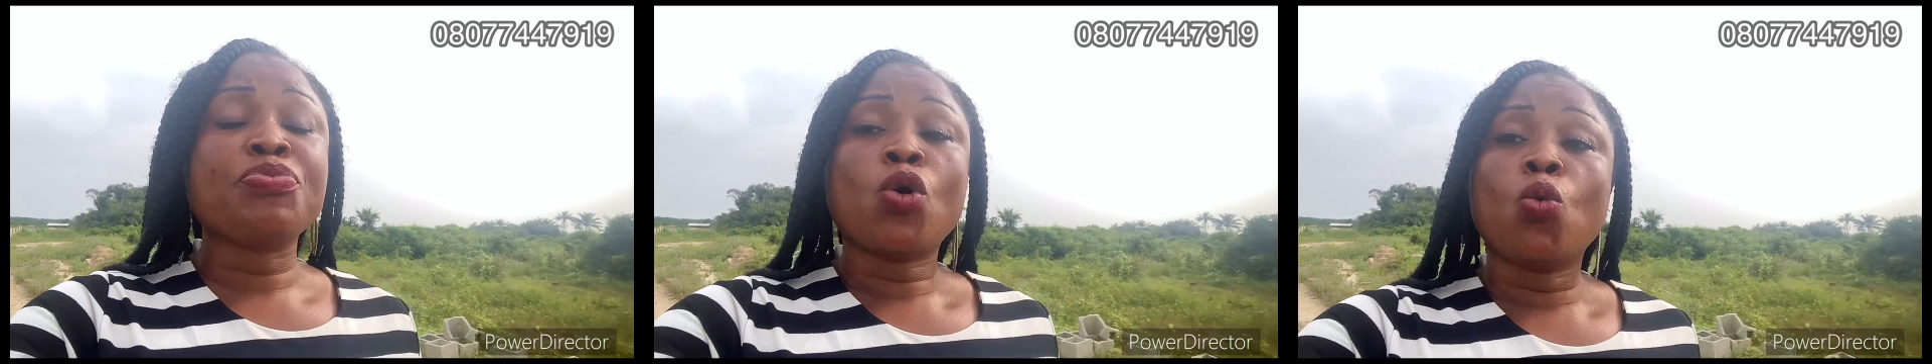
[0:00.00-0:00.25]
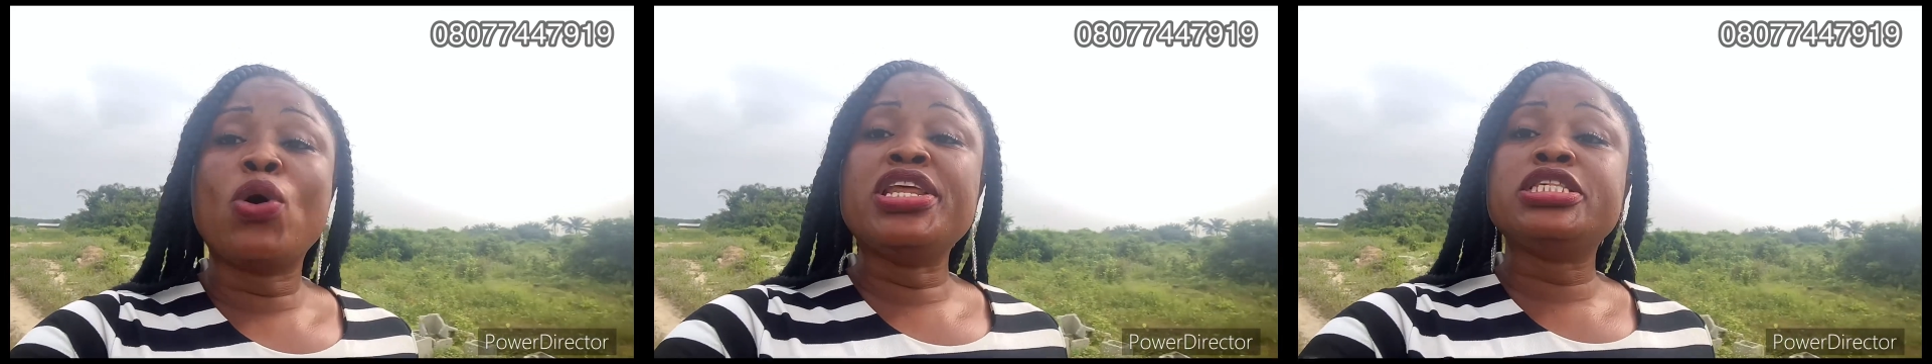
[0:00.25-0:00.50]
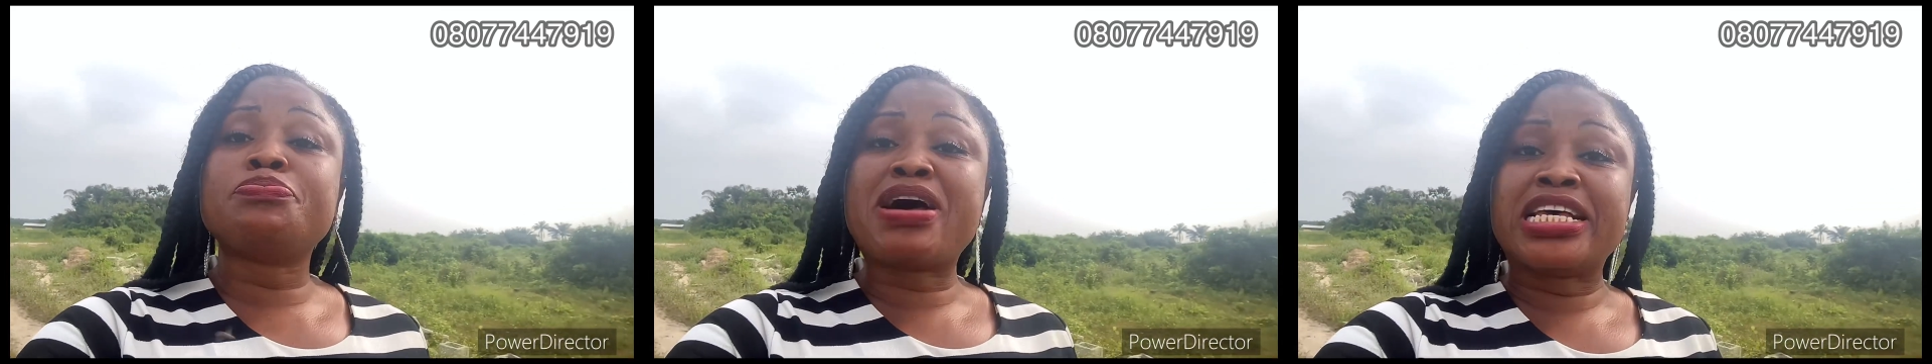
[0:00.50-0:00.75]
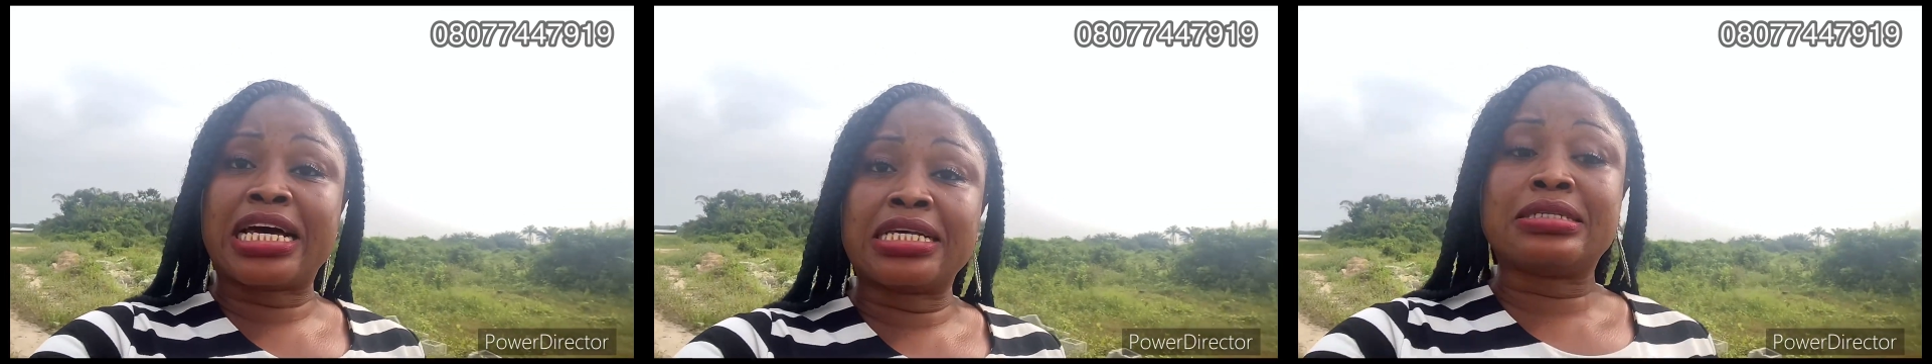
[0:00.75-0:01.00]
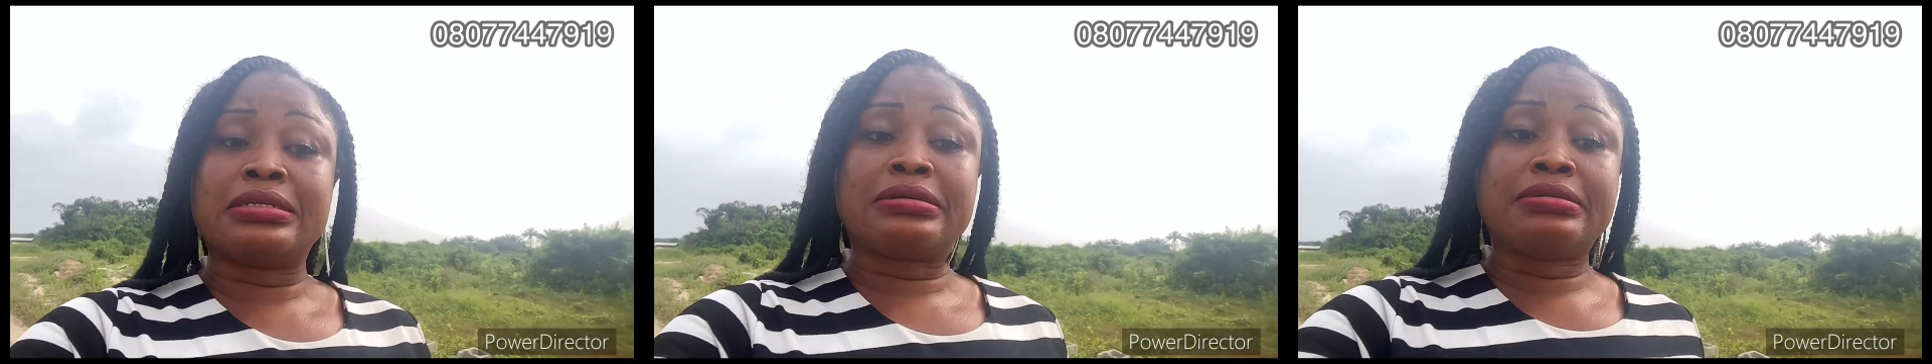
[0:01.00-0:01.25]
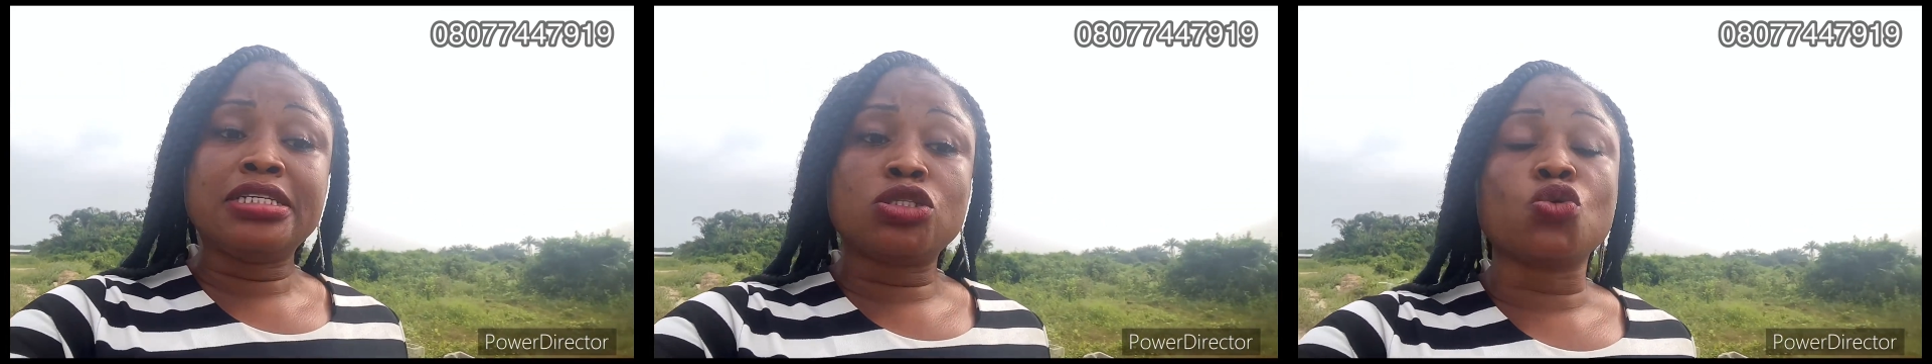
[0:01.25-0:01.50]
when the price has
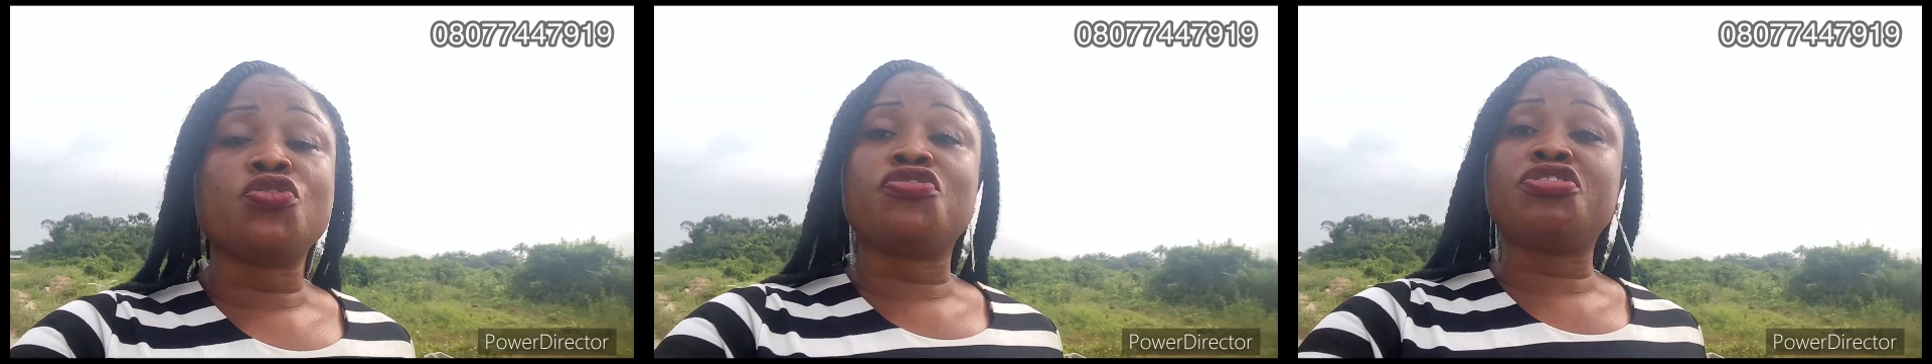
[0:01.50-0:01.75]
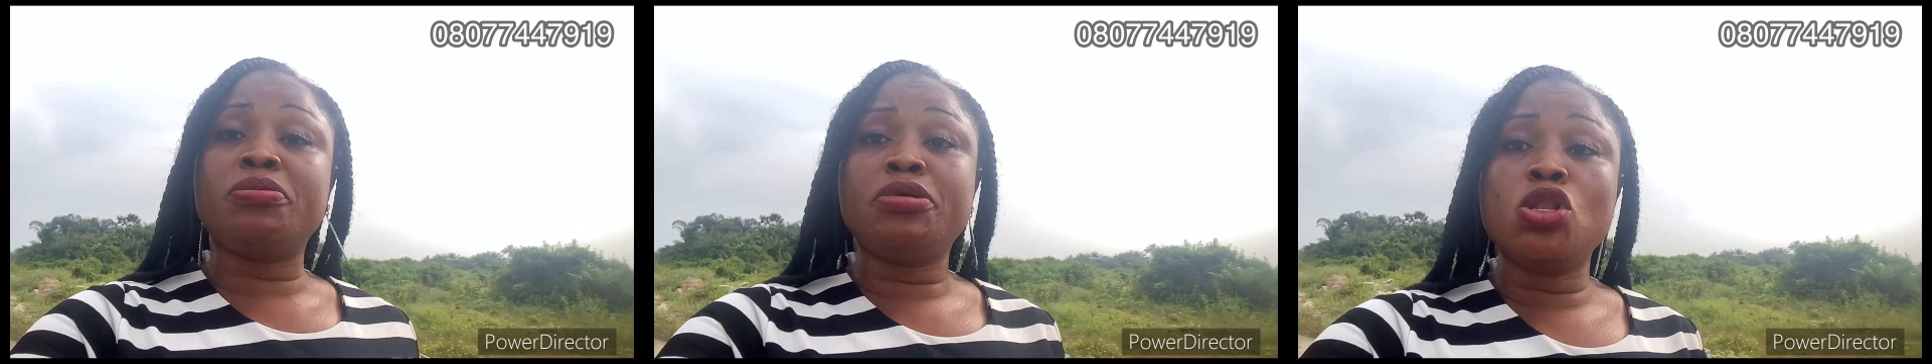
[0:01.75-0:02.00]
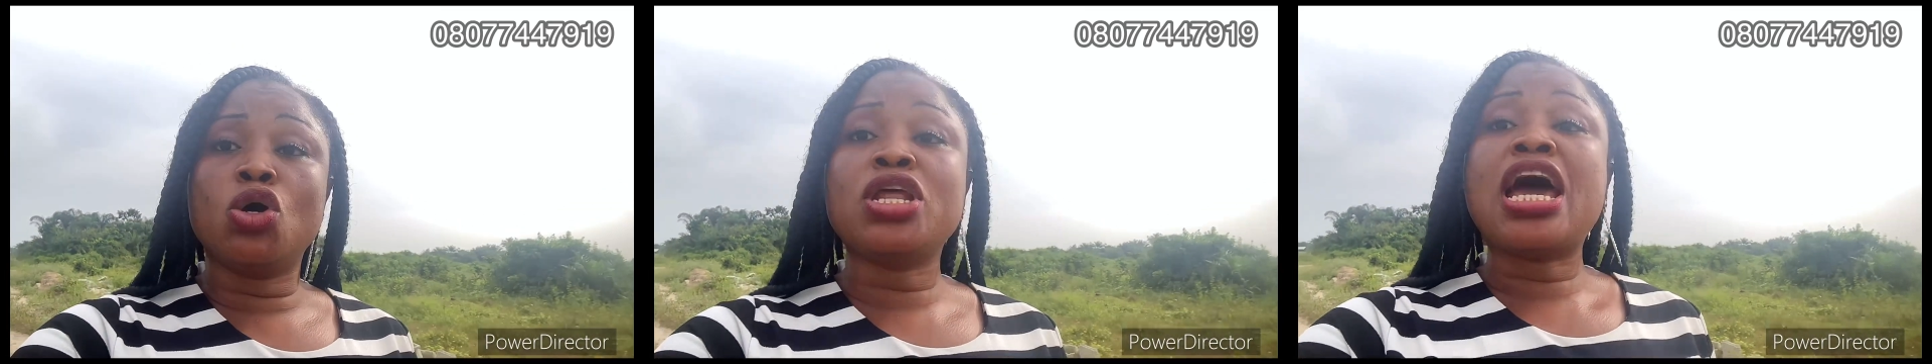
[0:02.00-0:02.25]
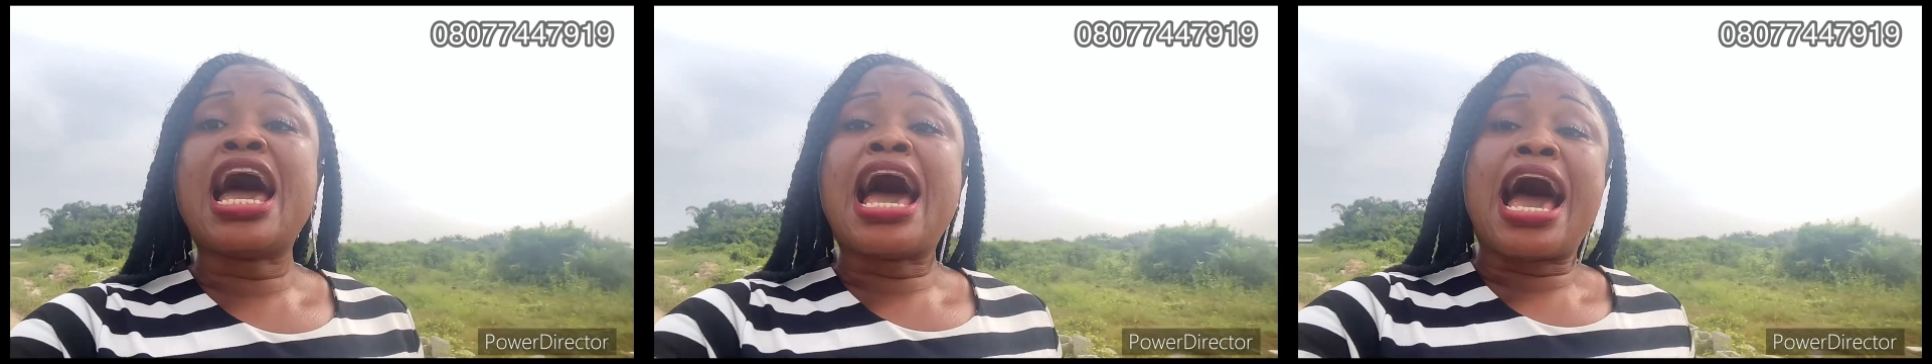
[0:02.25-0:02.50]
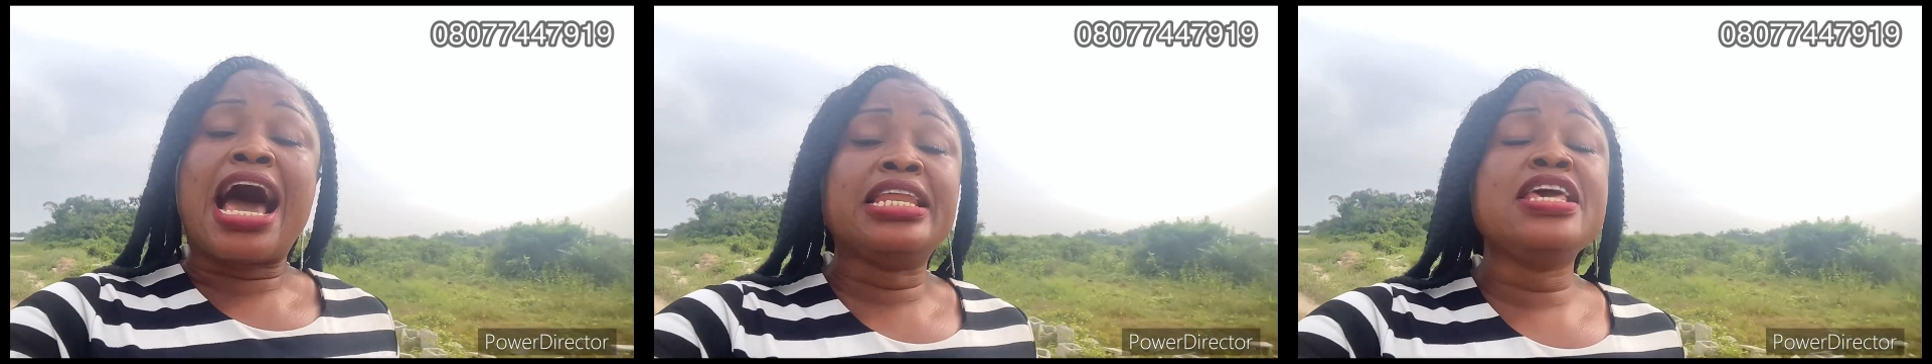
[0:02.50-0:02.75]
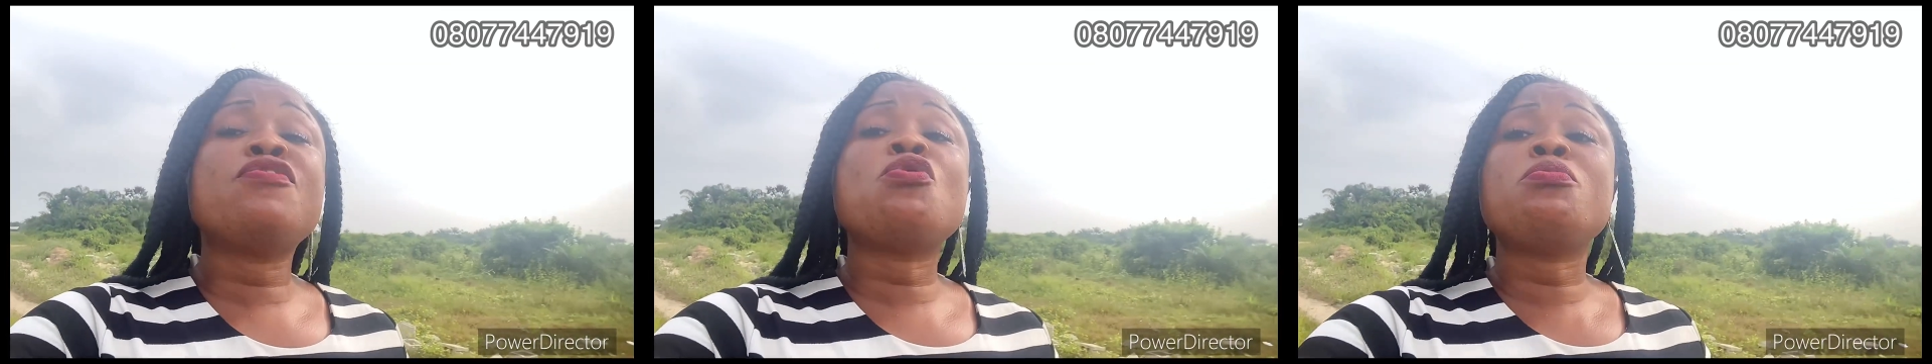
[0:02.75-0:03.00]
increased to 15 million and
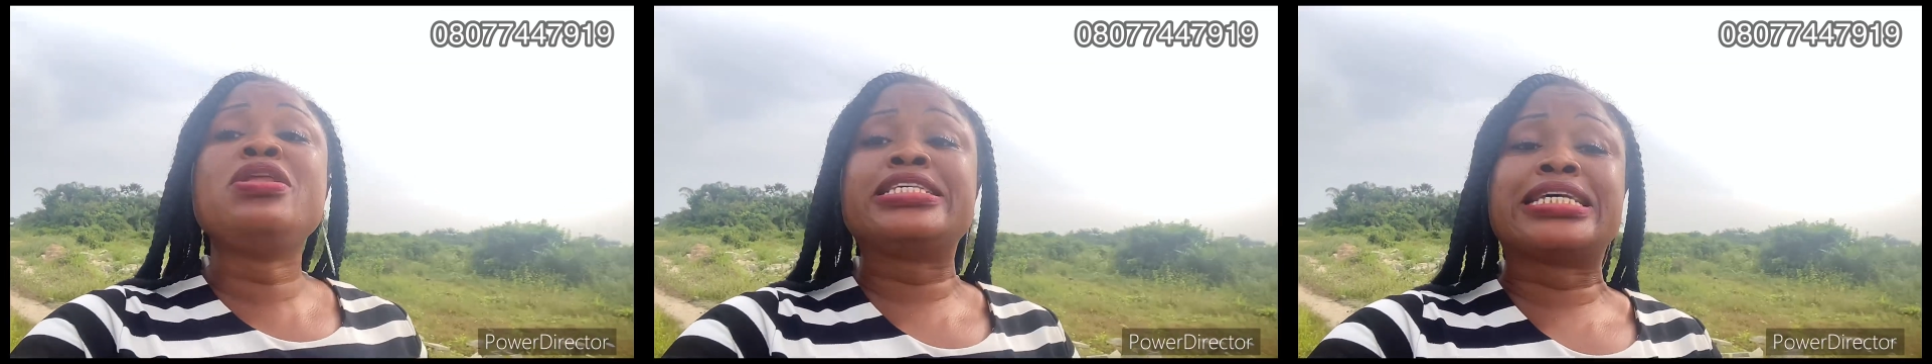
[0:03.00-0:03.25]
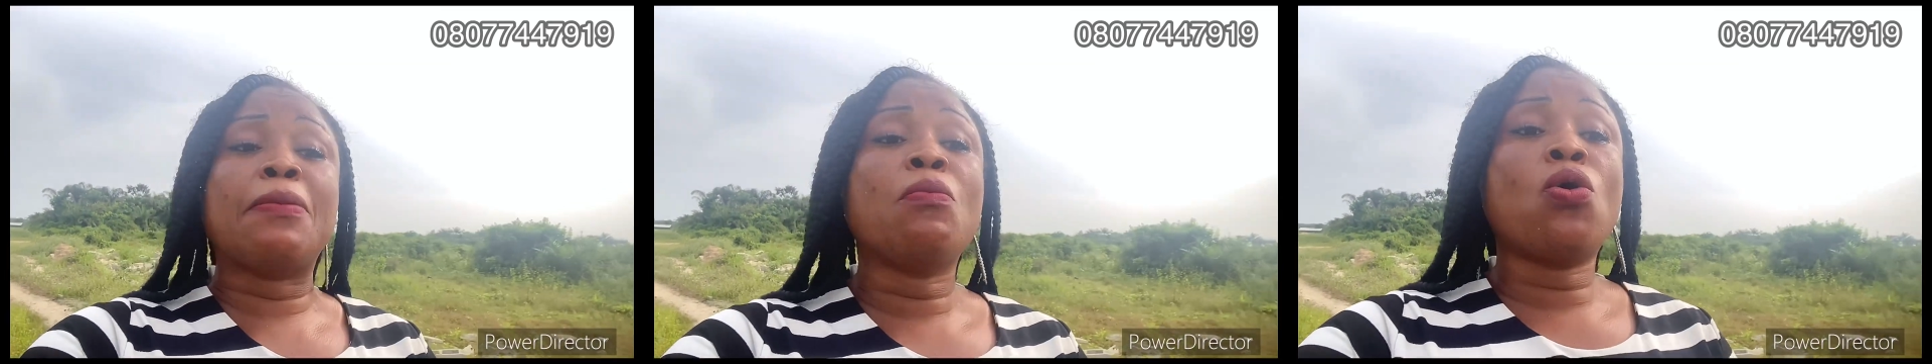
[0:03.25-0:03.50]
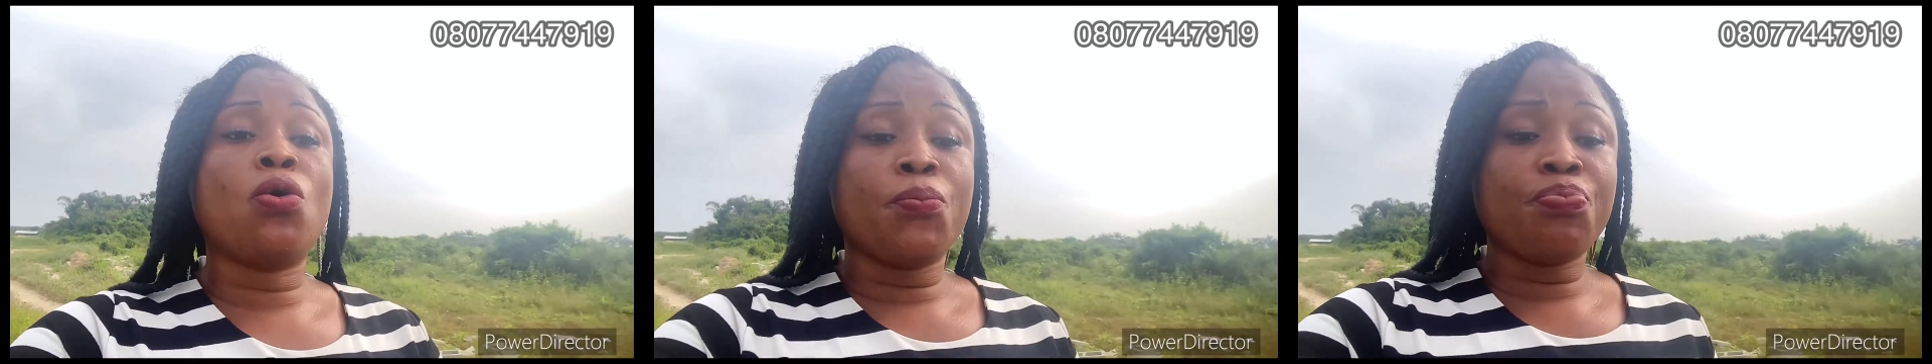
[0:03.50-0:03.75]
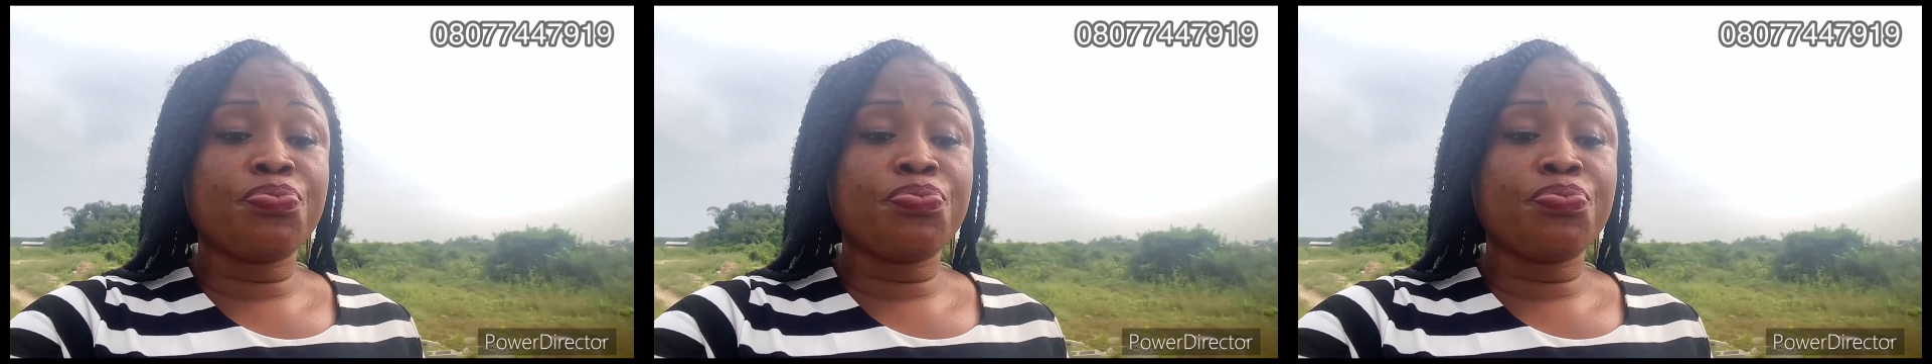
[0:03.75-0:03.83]
even later more